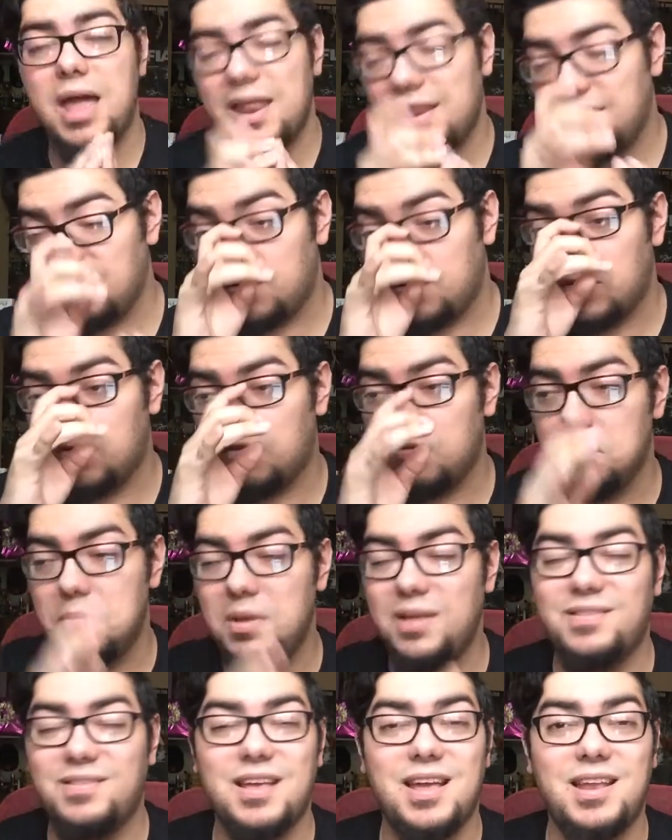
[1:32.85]
And this also
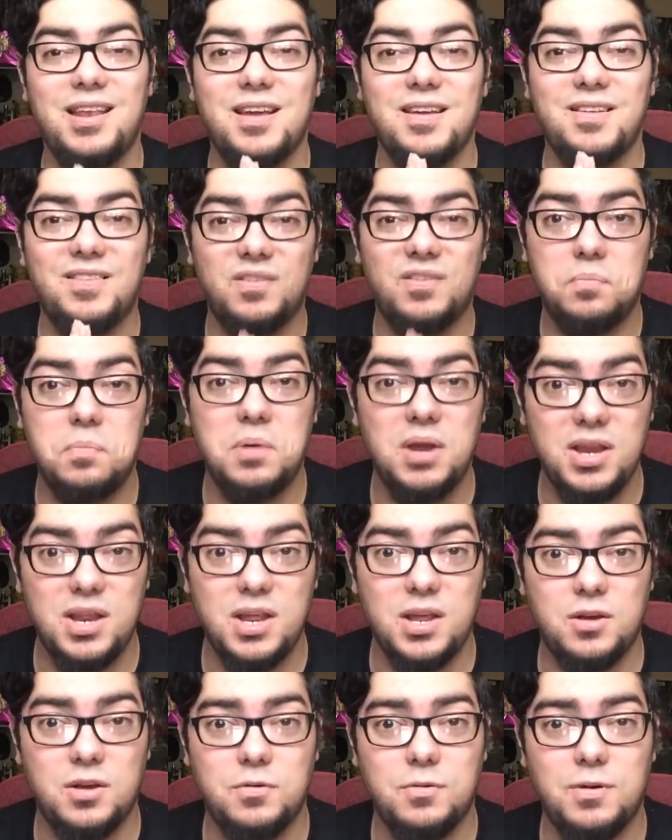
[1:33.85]
means a nice speed
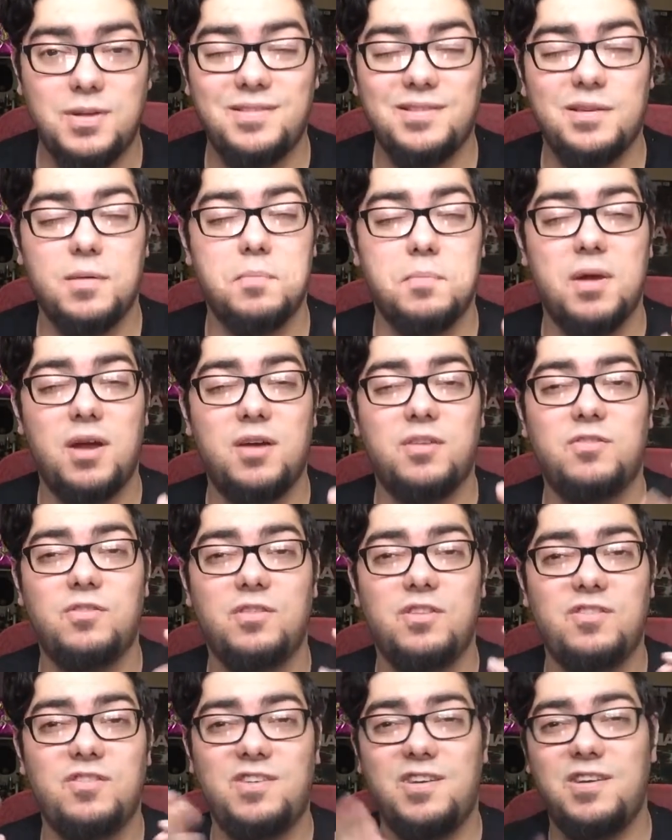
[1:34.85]
increase compared to
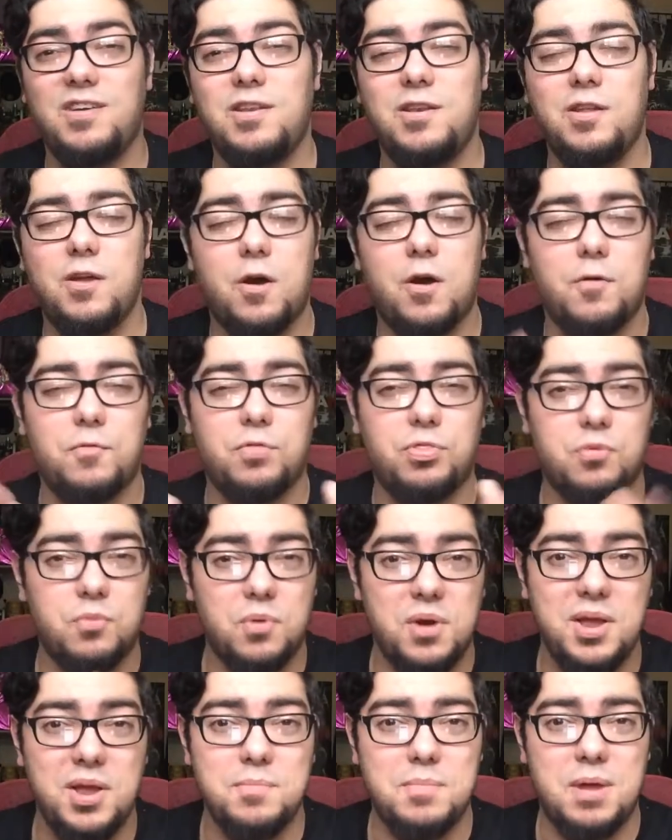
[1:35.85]
the
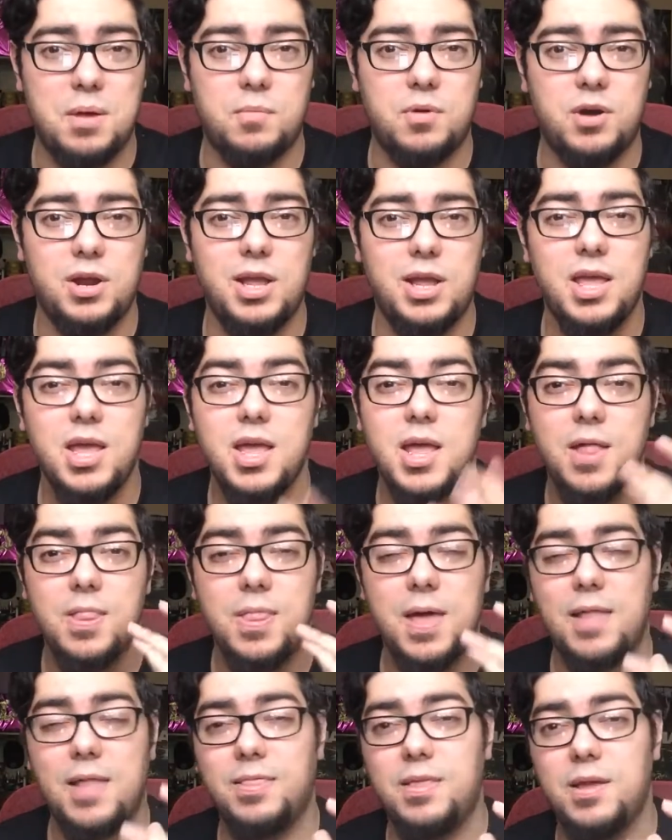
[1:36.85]
GDDR3 memory
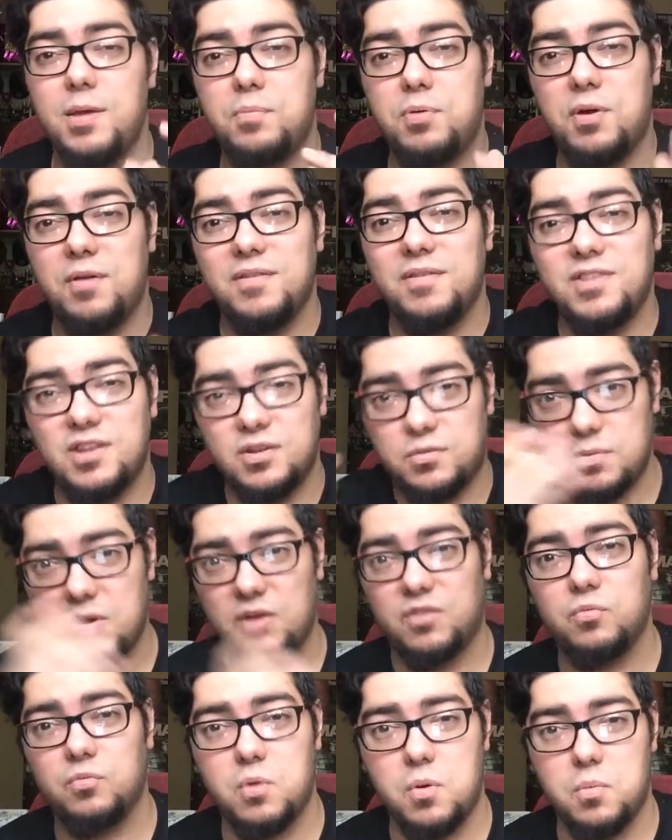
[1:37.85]
that the previous
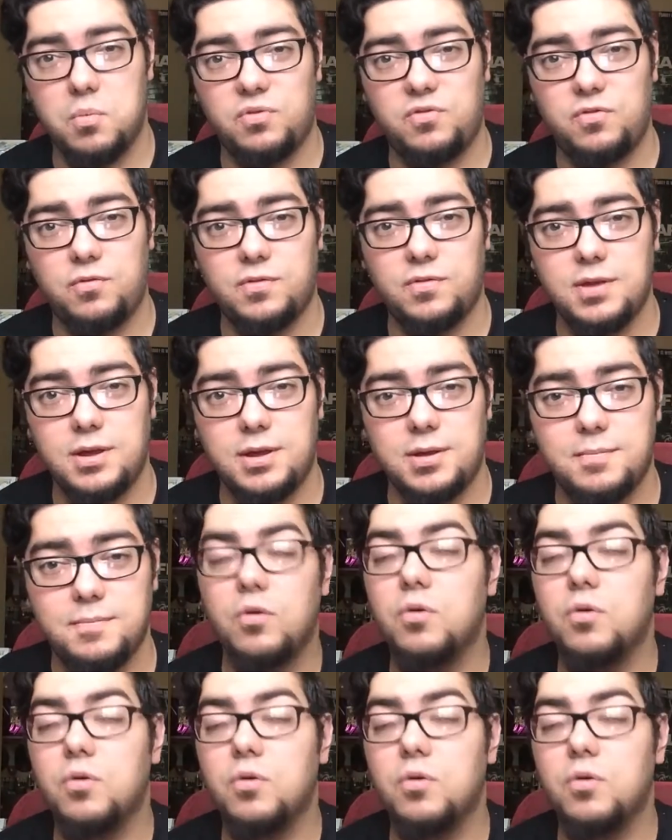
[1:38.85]
Xbox One was using.